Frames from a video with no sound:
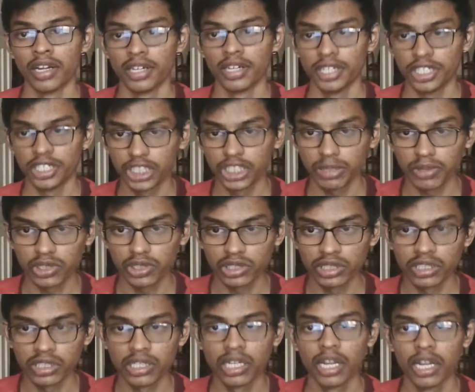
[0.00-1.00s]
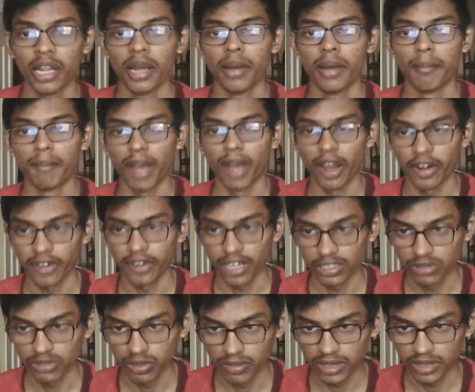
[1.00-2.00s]
distribution,
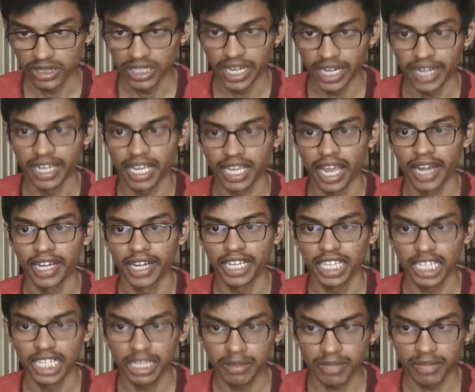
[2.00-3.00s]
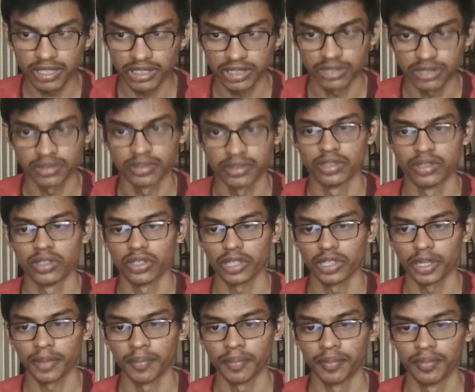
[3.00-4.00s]
biotransformation, and elimination.
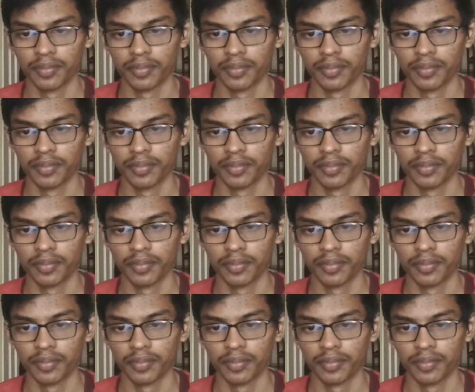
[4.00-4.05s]
Okay.